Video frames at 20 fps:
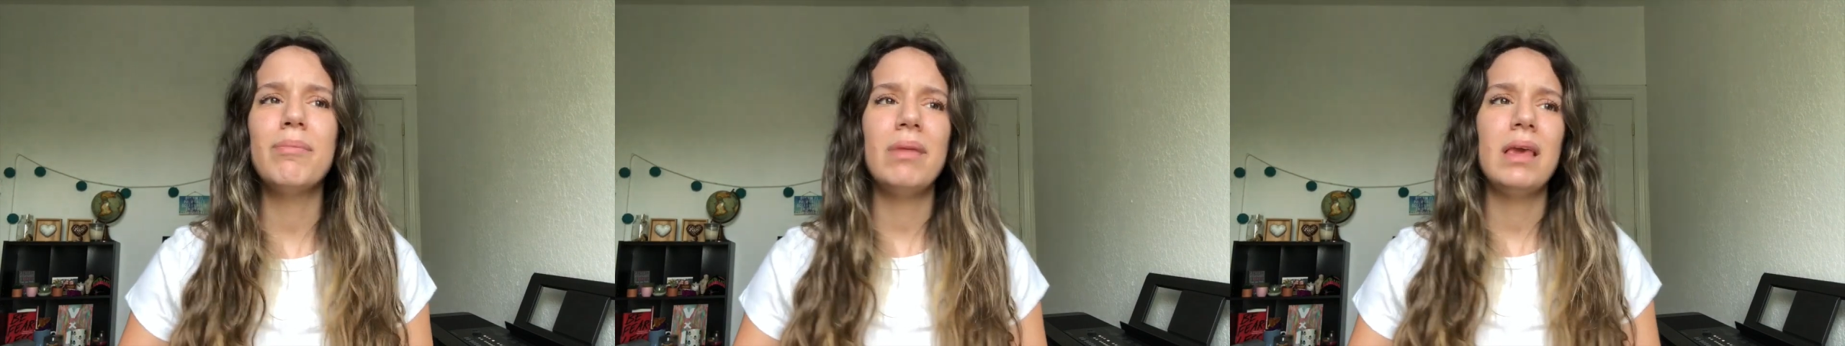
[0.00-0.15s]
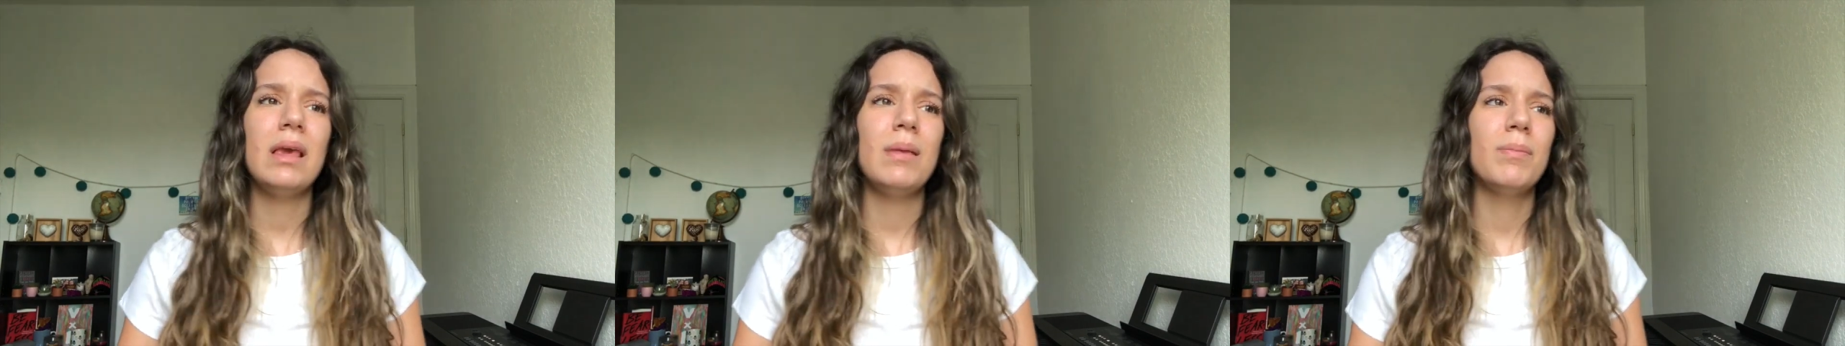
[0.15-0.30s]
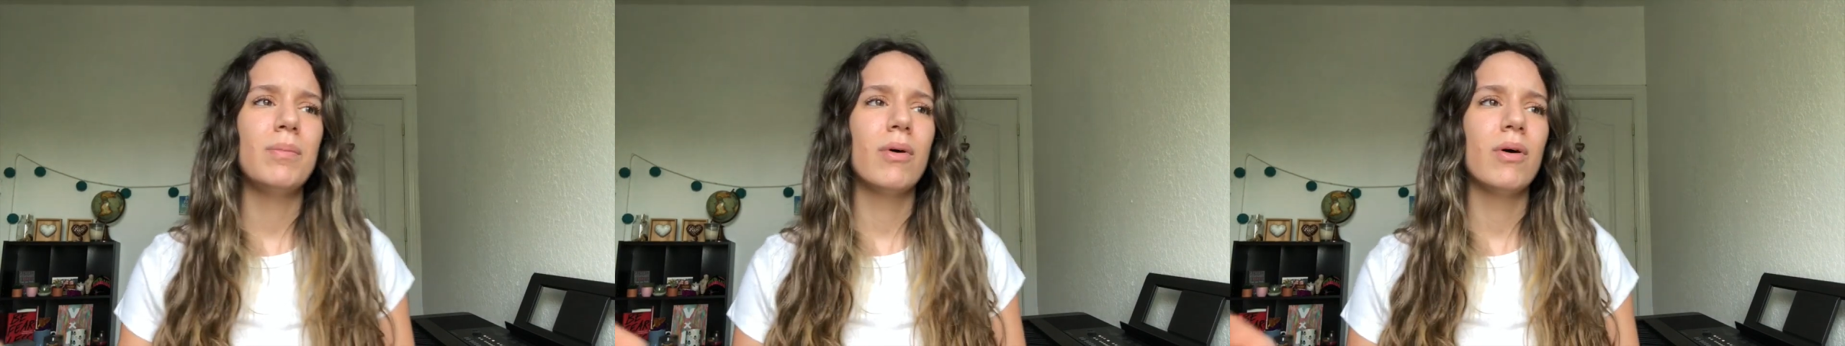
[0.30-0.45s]

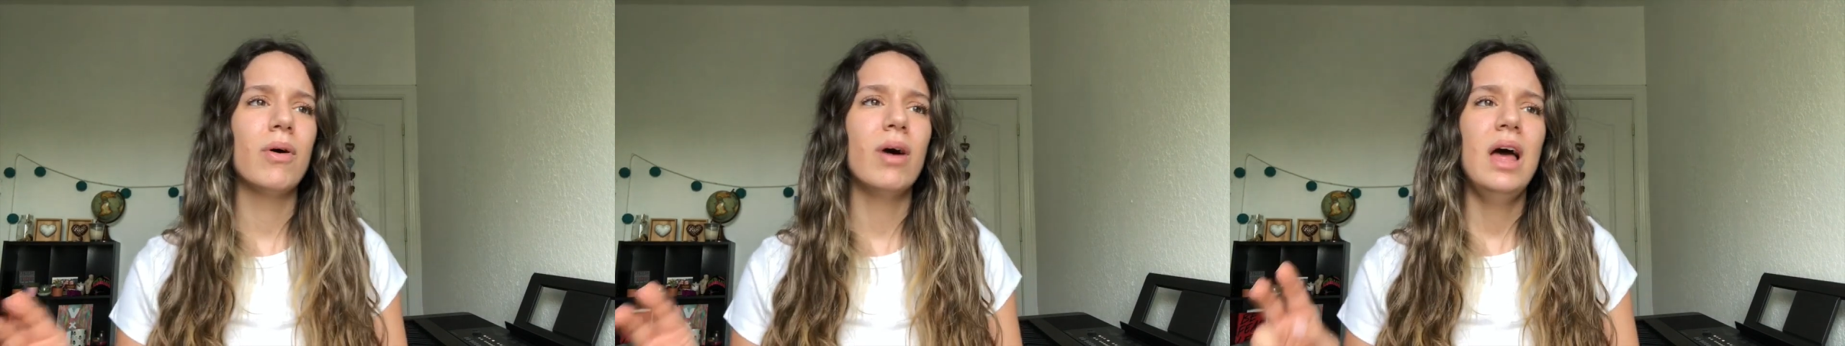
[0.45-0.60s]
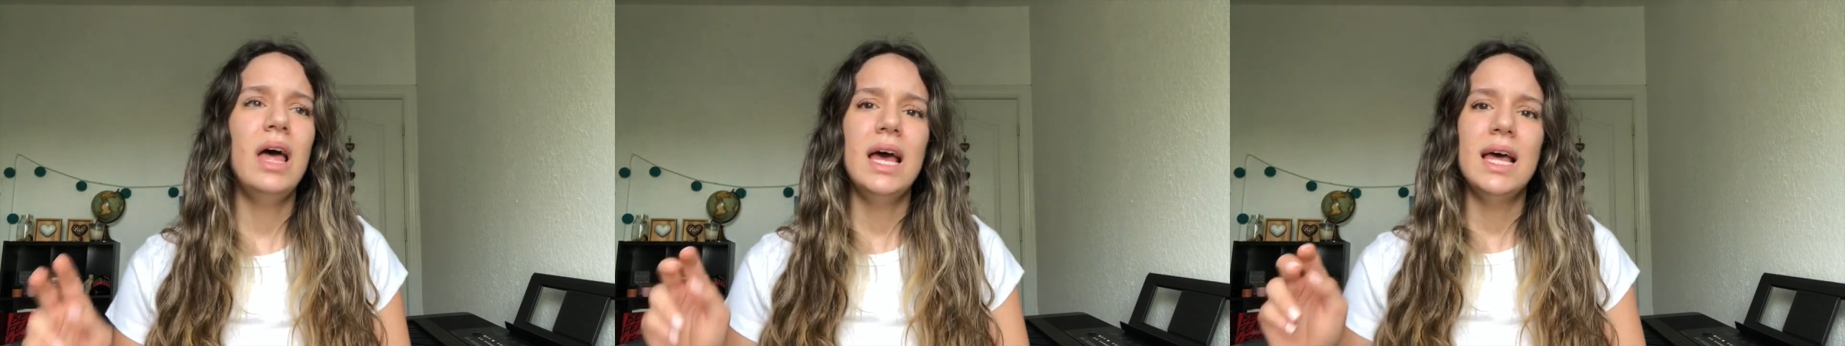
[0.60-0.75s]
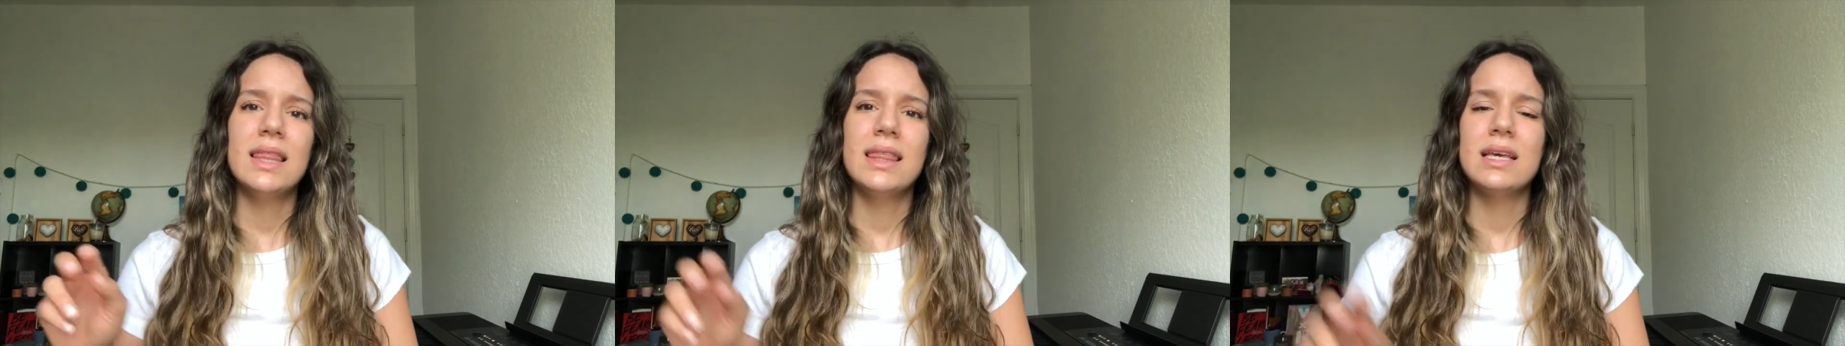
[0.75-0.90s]
people,
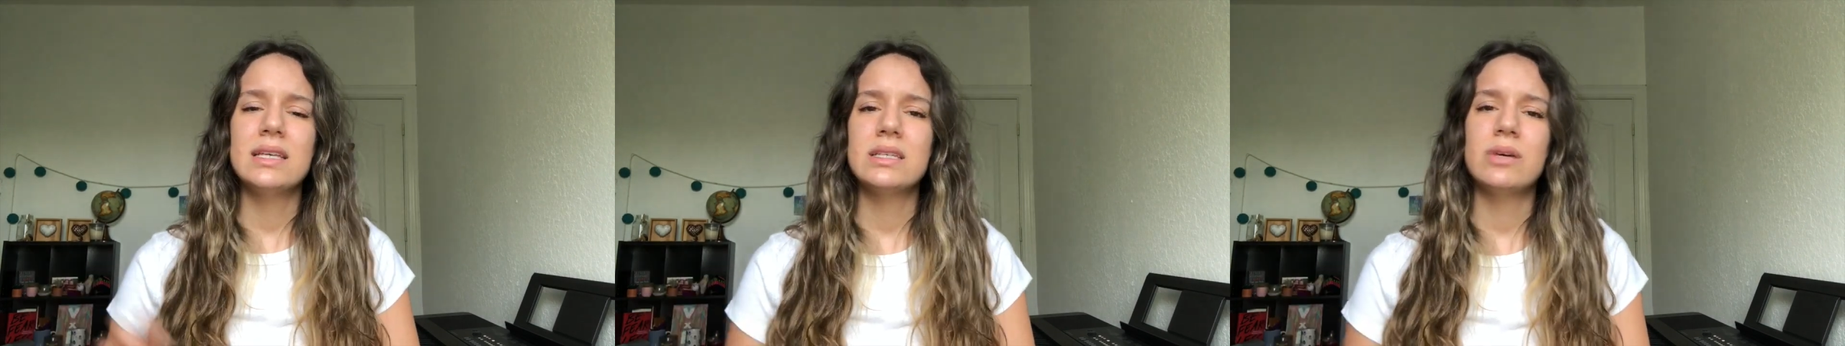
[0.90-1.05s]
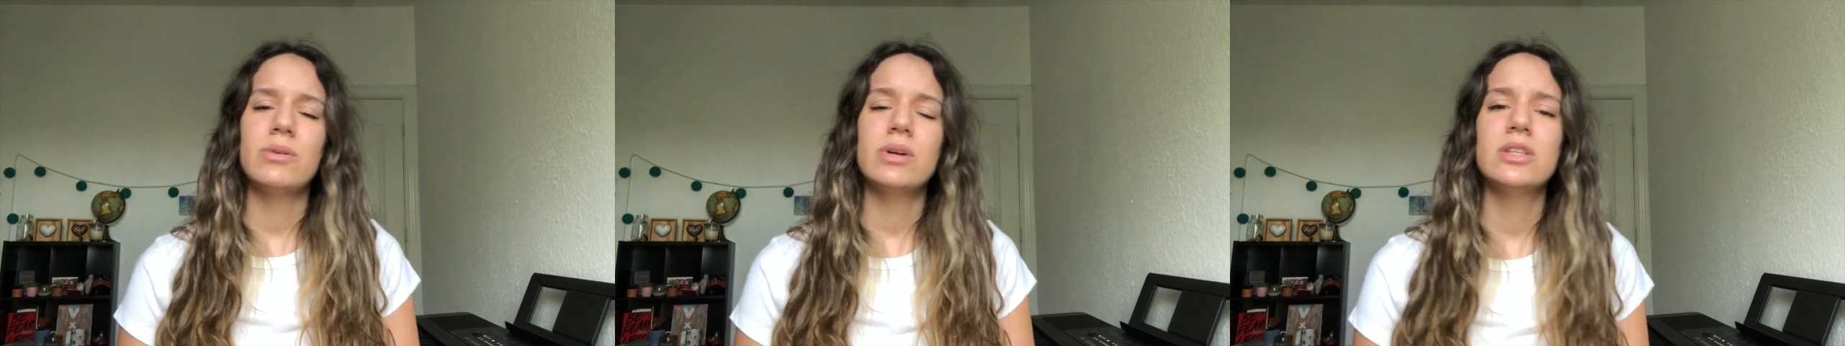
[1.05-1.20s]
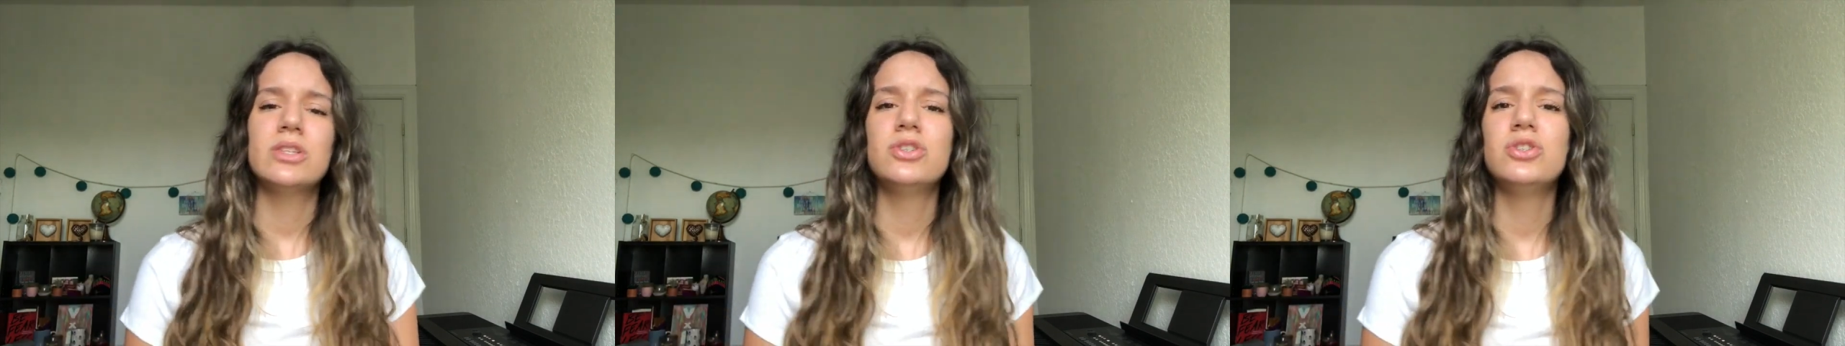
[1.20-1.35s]
things I
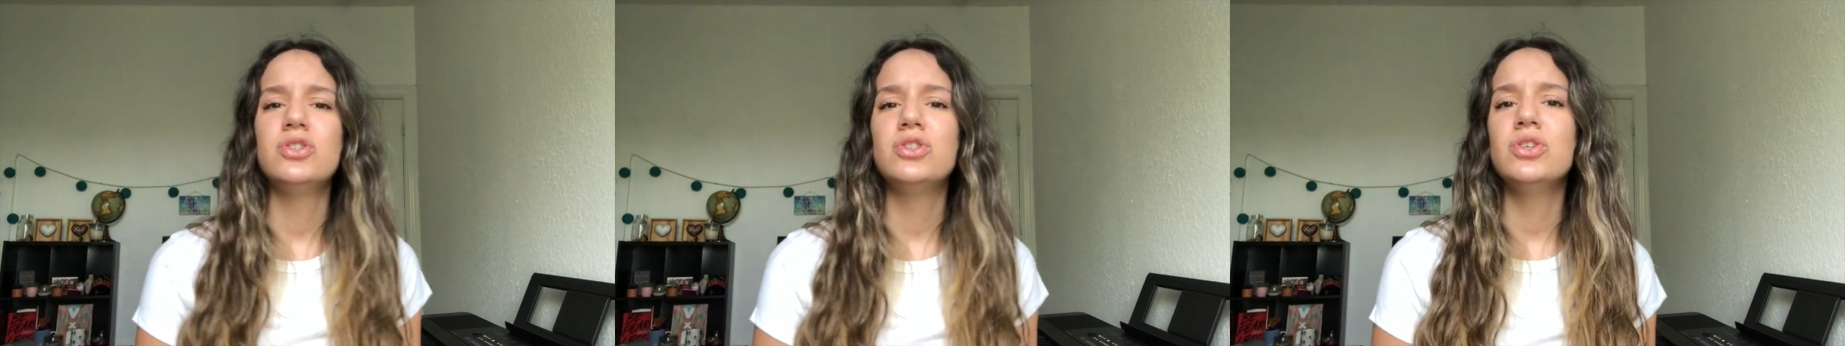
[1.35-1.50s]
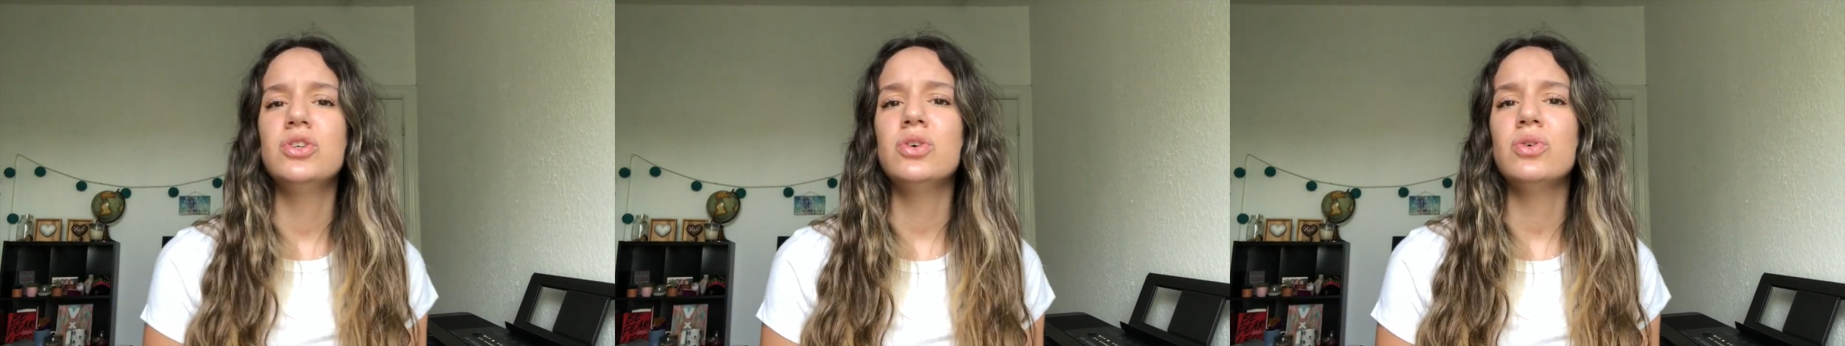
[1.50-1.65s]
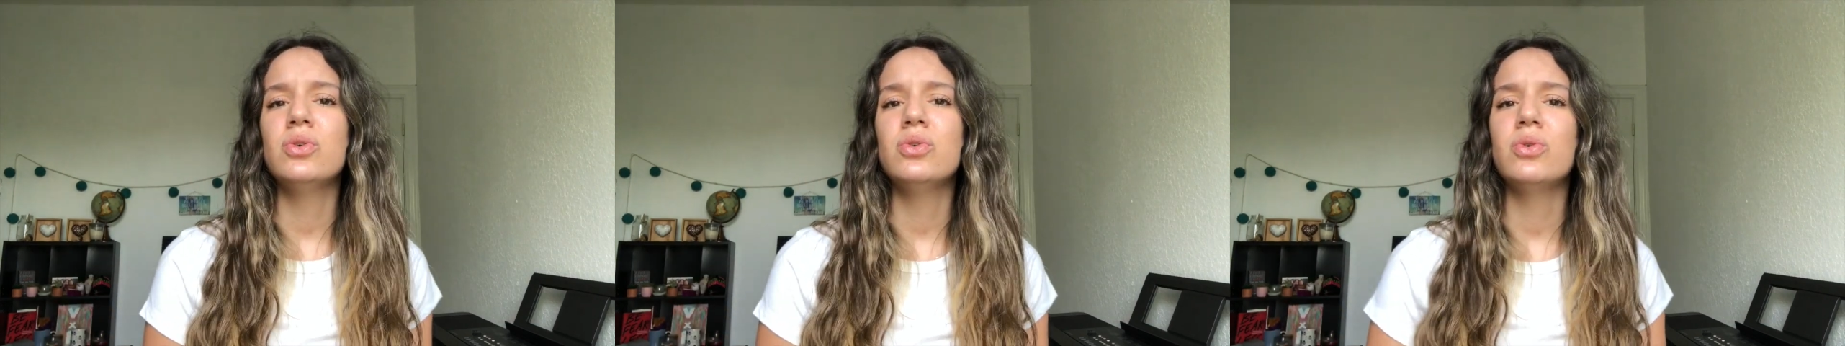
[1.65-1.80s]
wanted to
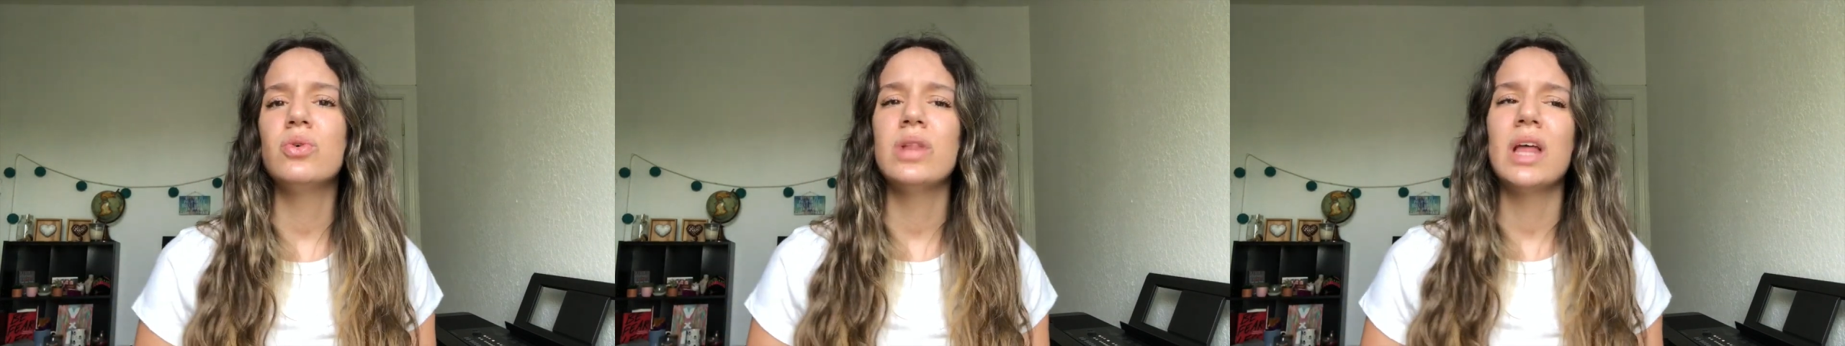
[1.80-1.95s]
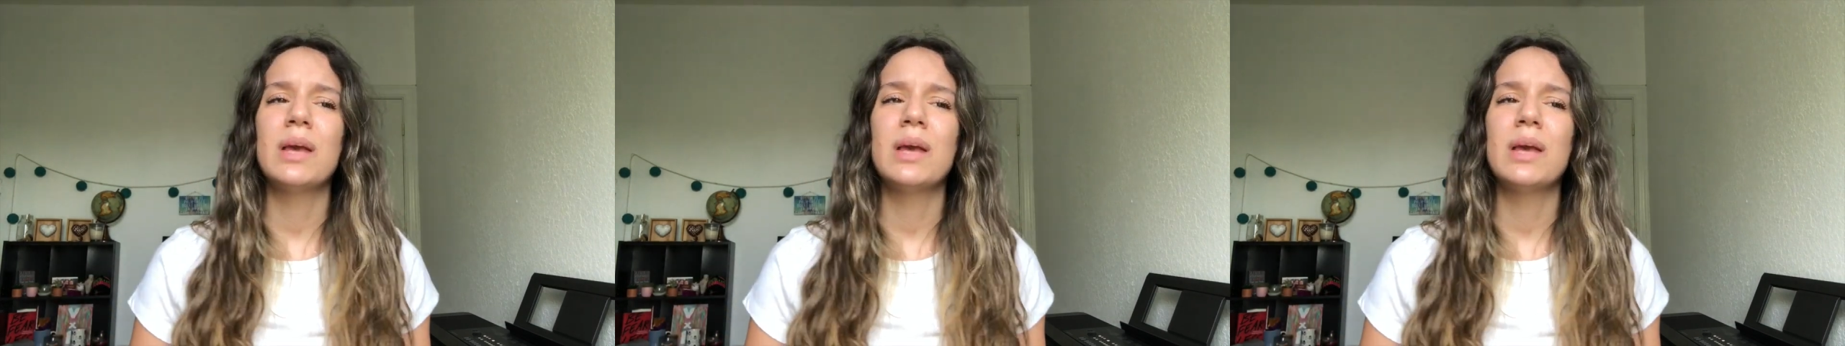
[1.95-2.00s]
do,